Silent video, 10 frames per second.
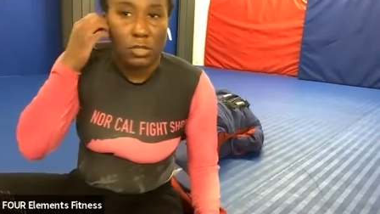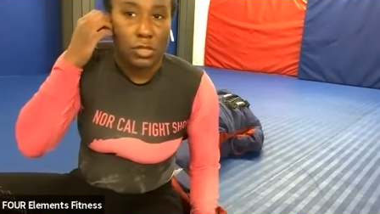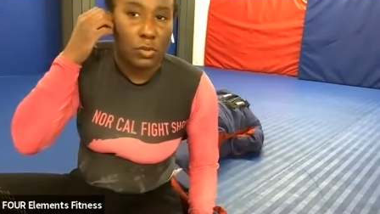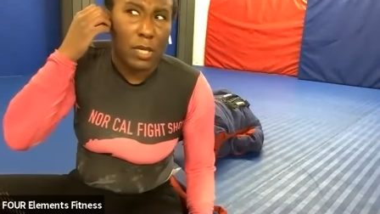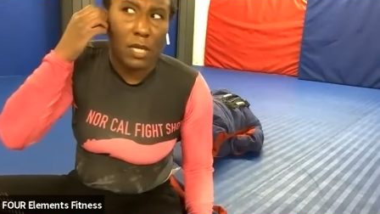
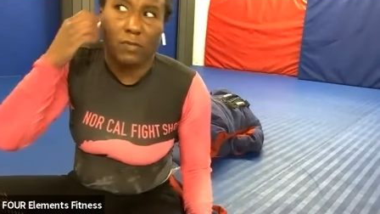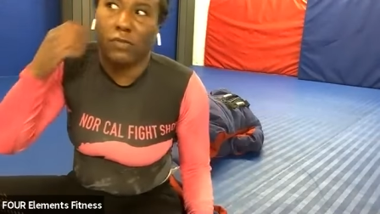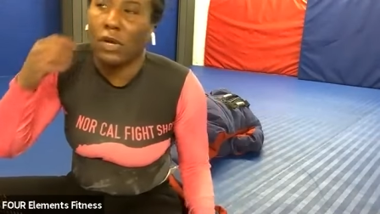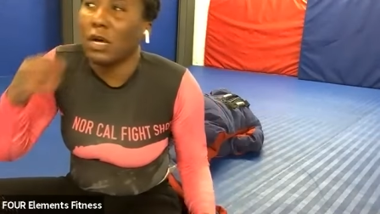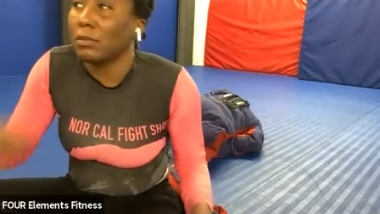Do it
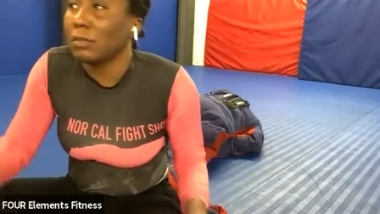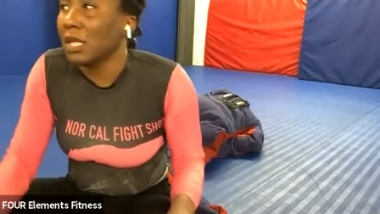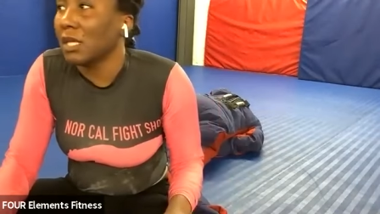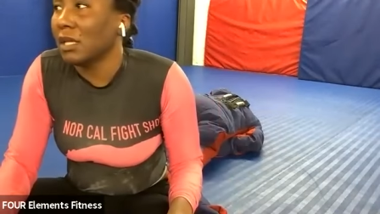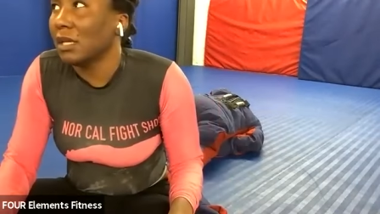from
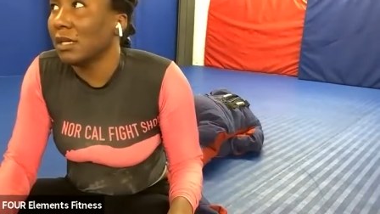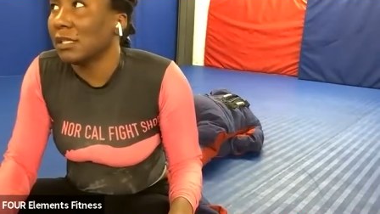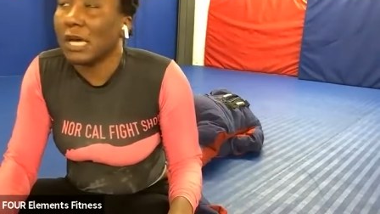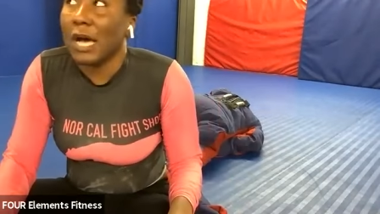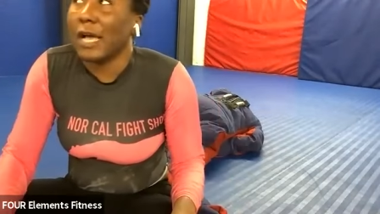the
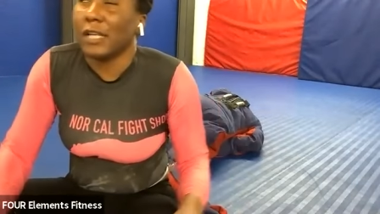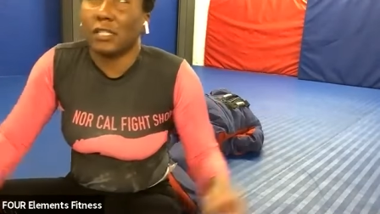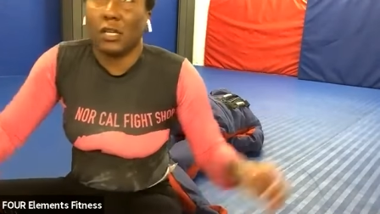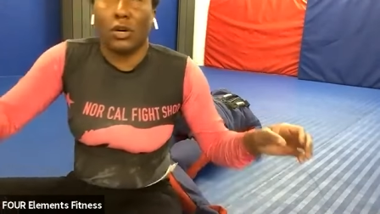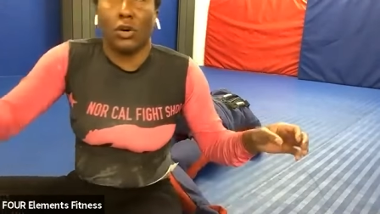side,
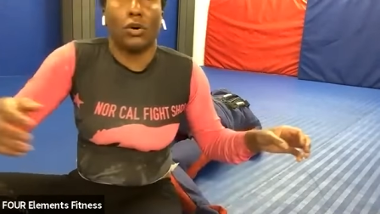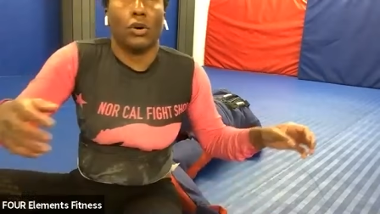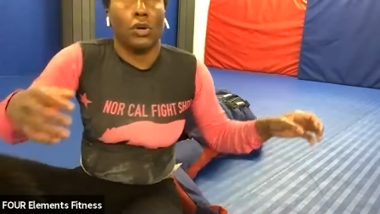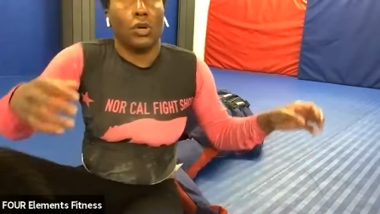so